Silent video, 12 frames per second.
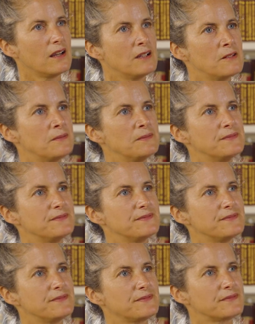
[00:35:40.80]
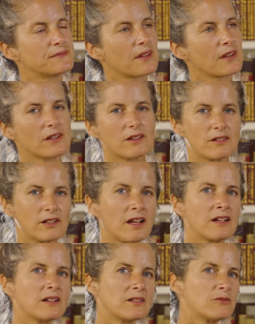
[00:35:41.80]
Um,
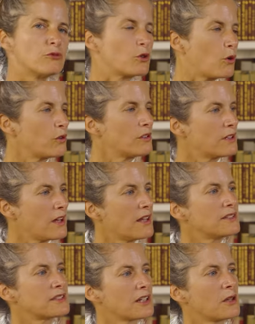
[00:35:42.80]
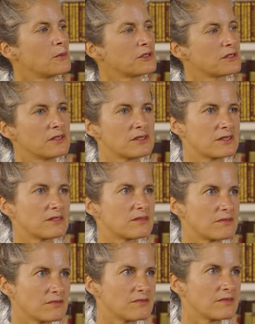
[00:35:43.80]
like recorded landscapes
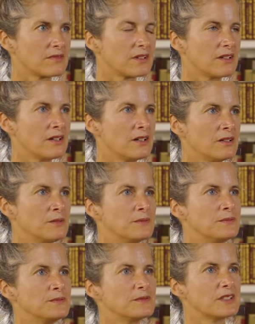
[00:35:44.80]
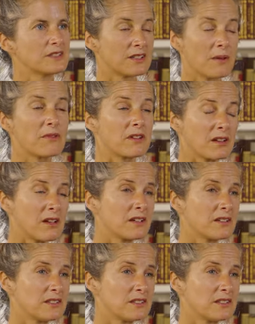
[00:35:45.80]
is um, is something like